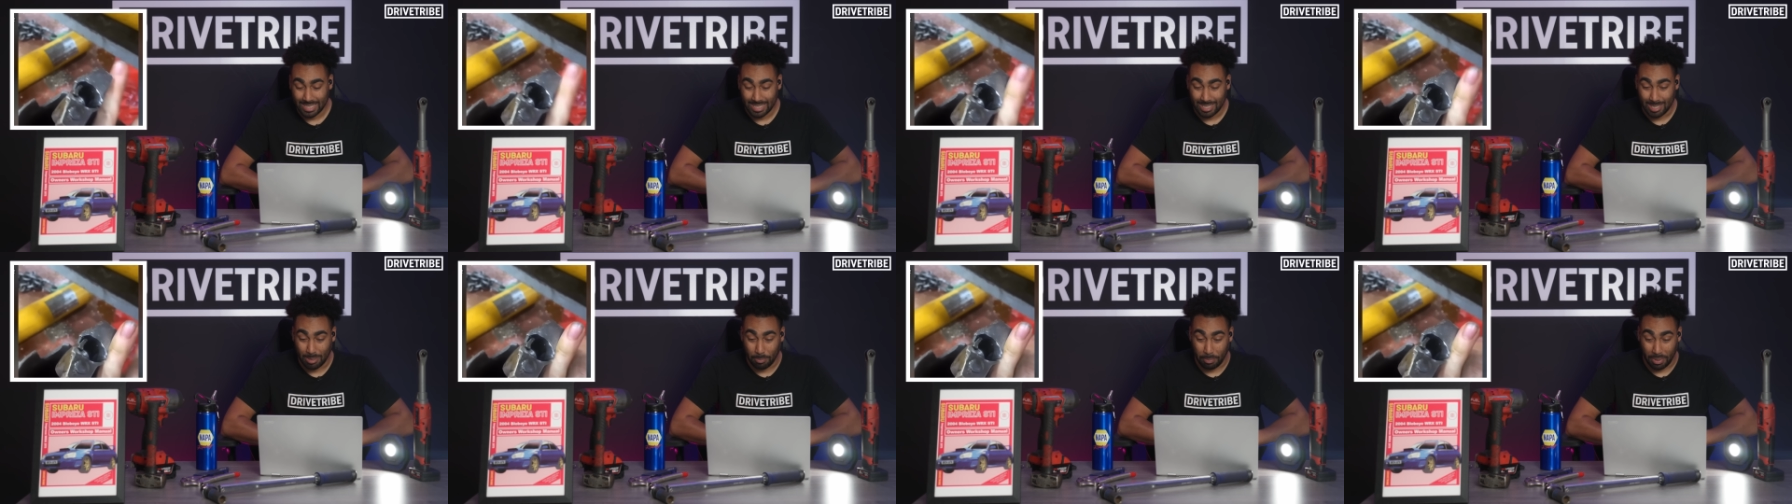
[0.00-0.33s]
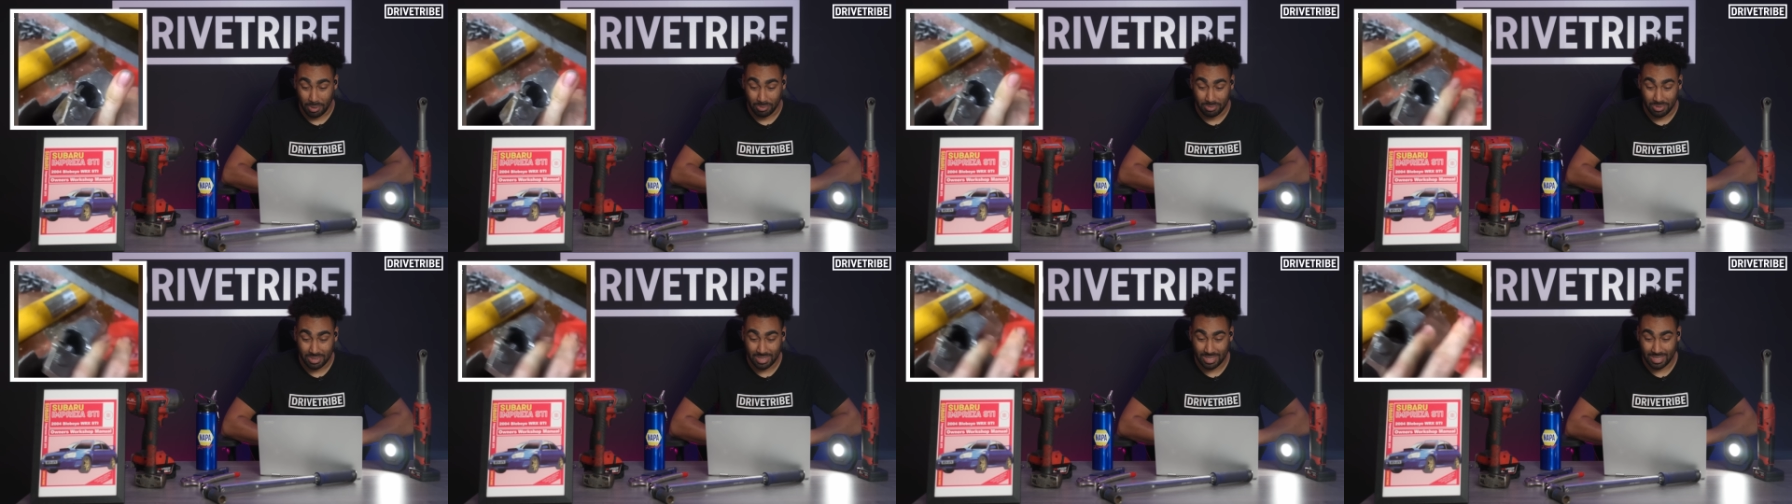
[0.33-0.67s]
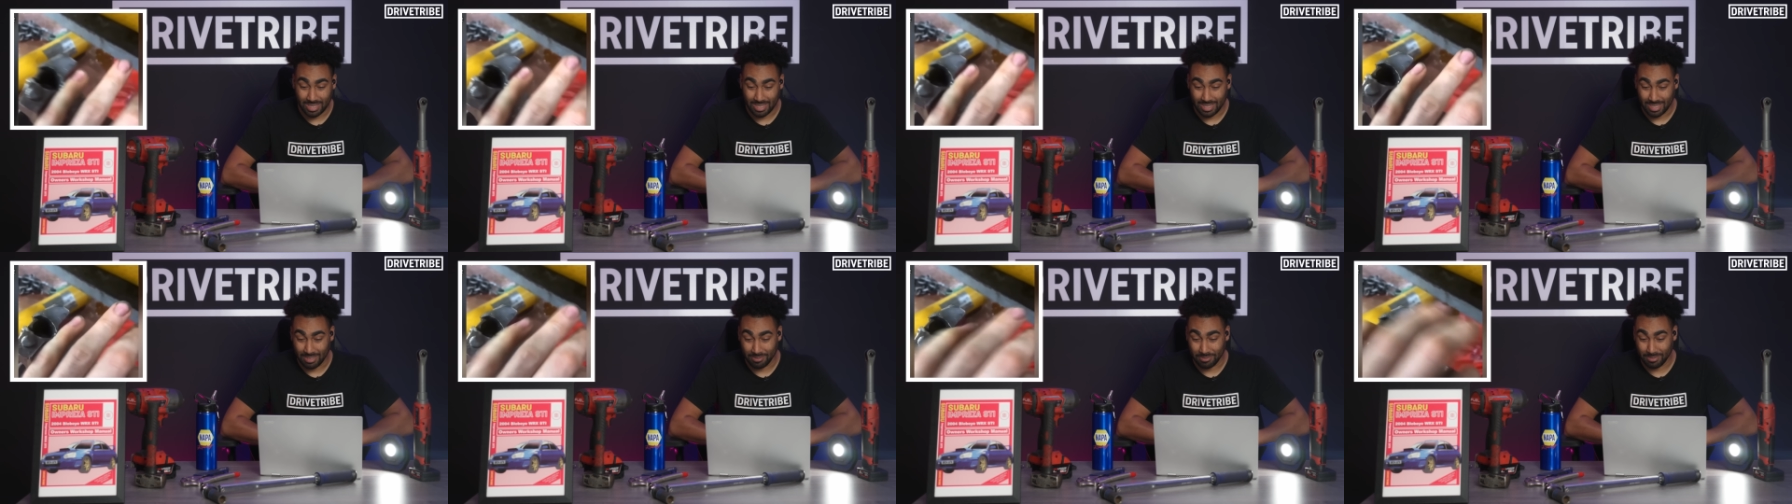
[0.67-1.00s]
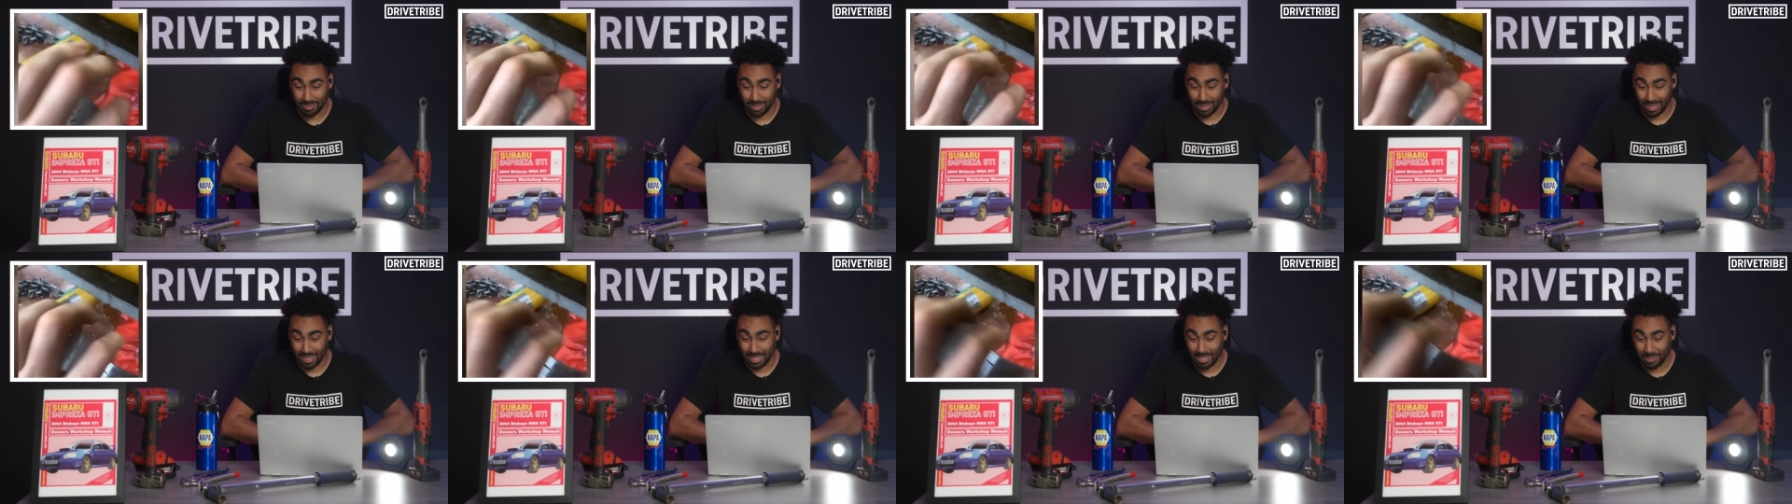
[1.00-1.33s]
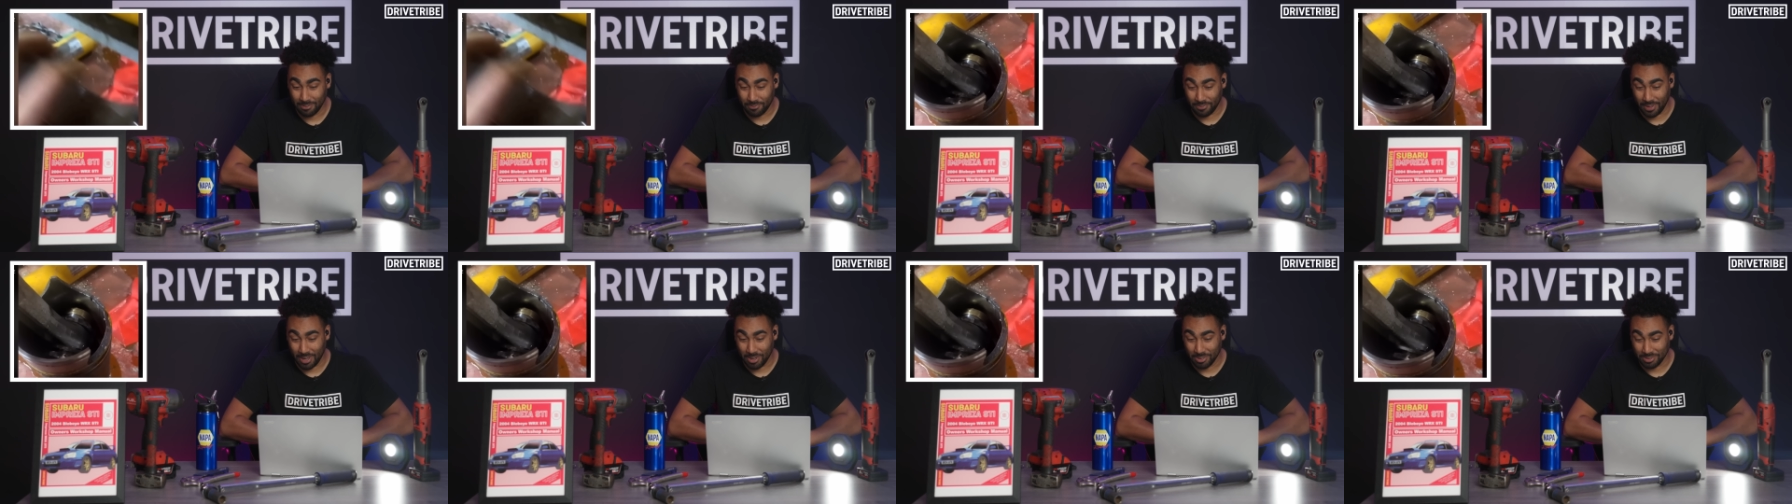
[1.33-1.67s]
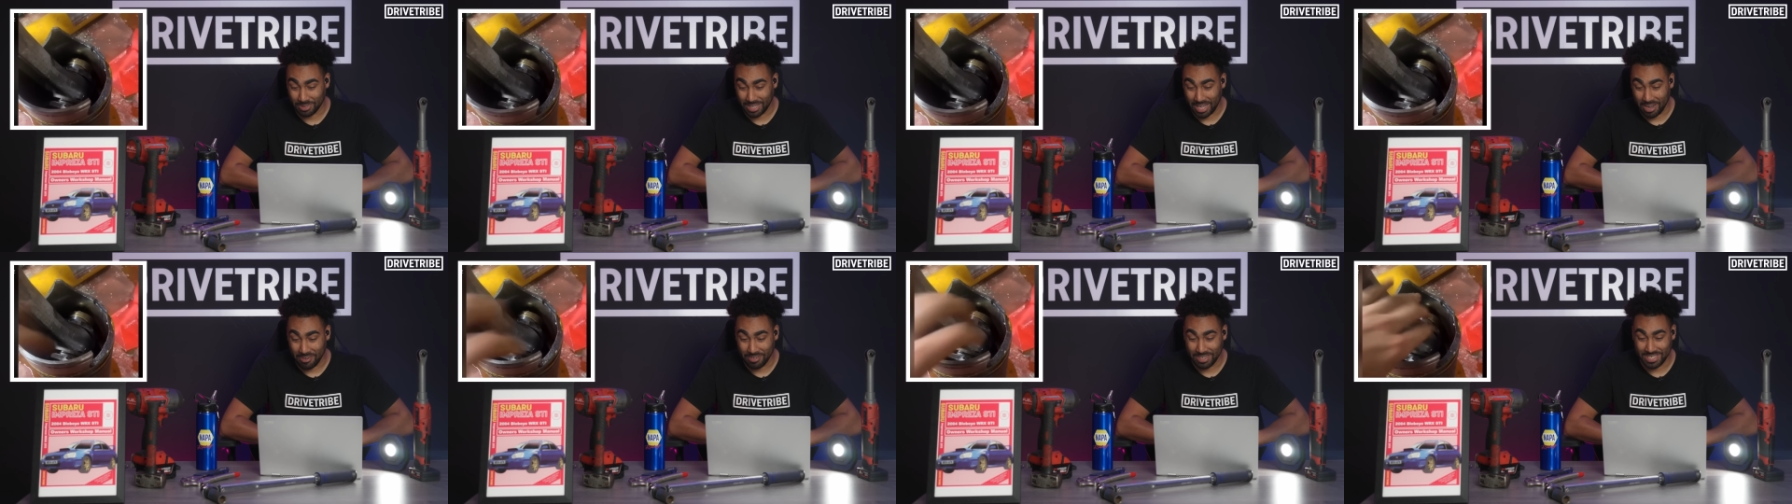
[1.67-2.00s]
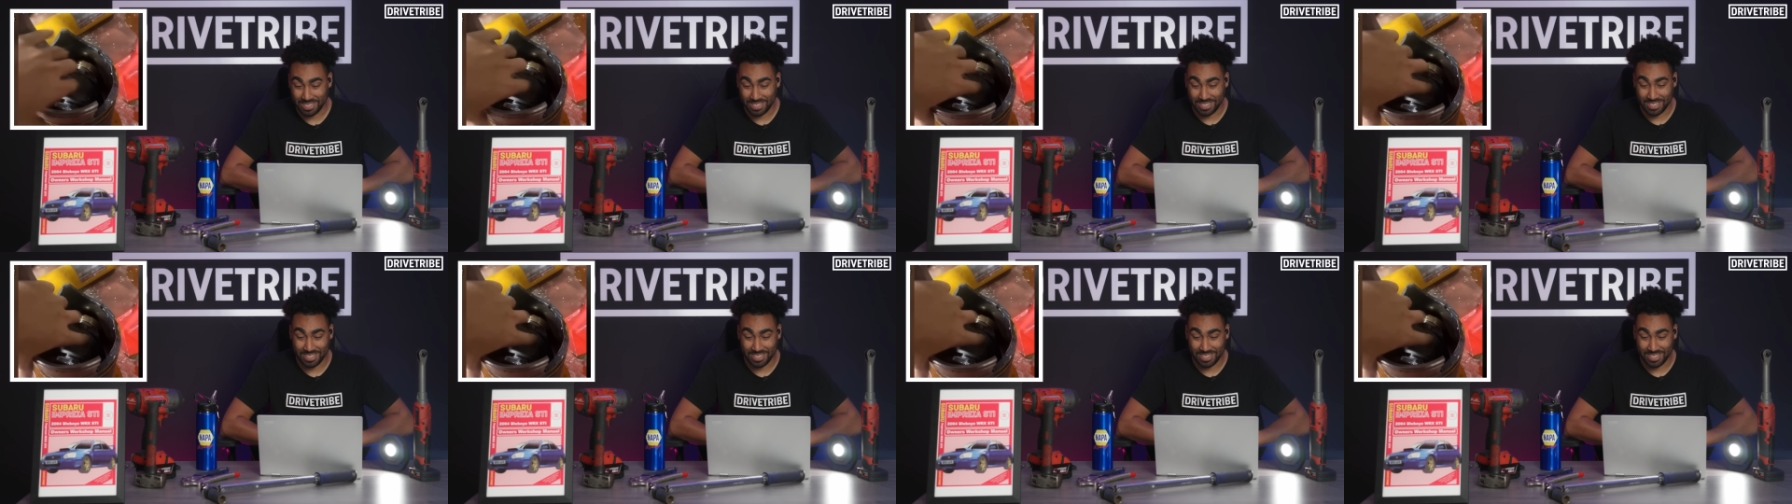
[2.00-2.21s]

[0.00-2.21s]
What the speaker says: bolts have clearly failed there and it's